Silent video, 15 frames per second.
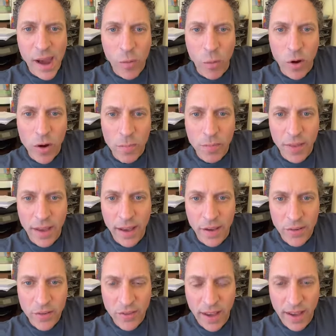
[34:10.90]
Atwater
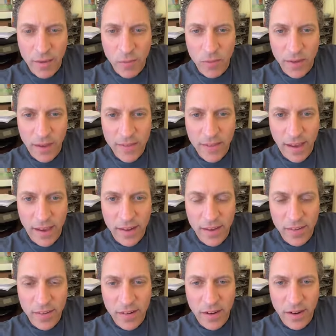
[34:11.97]
Playhouse, nice
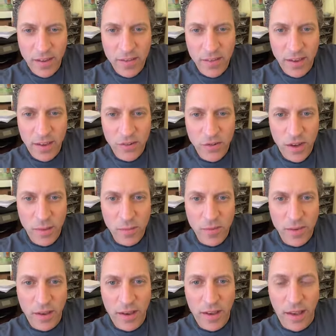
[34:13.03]
get. Is it a nice get,
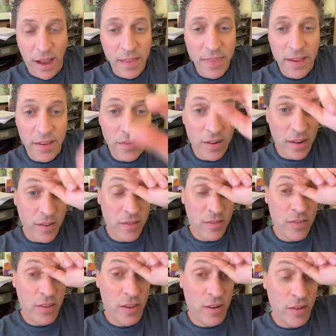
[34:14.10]
James? I think it's a
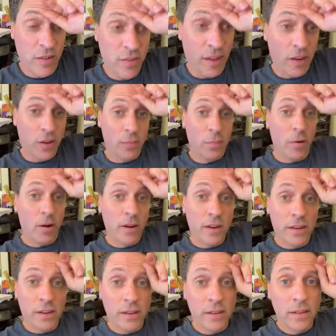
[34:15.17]
nice theater. It's got good
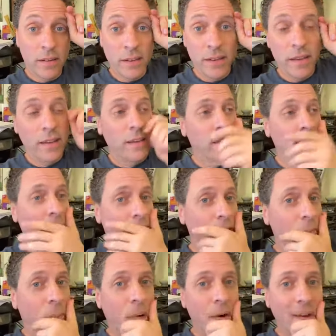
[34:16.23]
parking
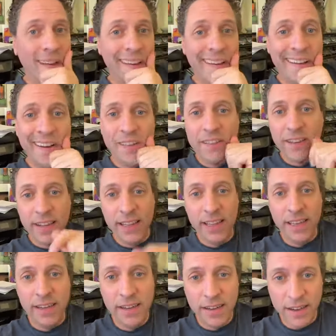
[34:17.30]
and it's
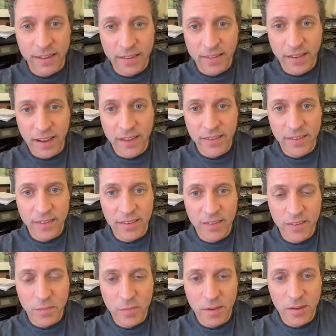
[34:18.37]
clean and it's nice. It's
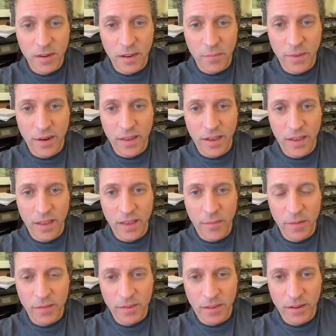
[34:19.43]
intimate. I mean,
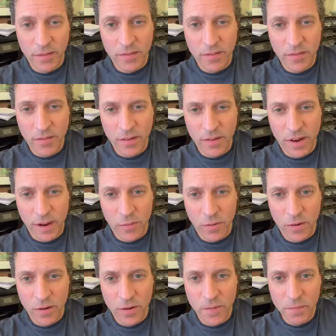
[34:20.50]
I'm excited for
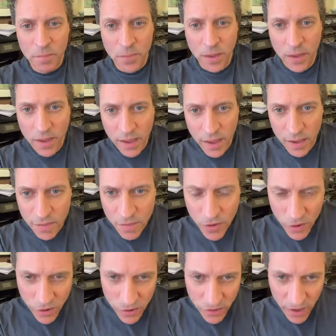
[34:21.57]
Atwater.
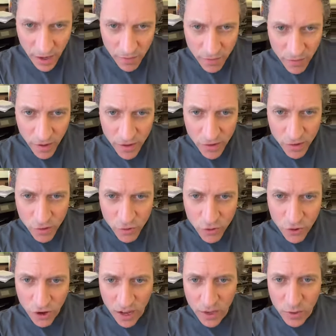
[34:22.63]
If you're a staff writer and you
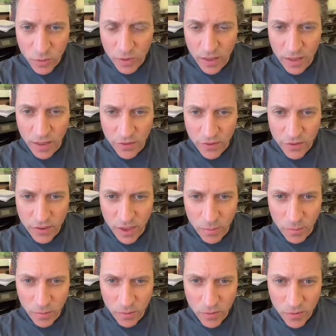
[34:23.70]
genuinely love a
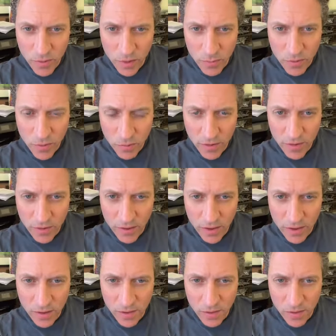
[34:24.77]
sample script somebody
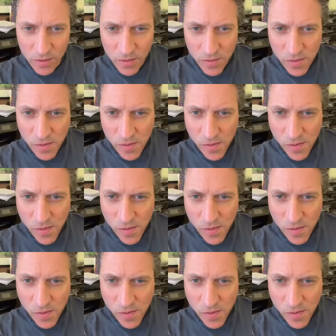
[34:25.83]
sent you,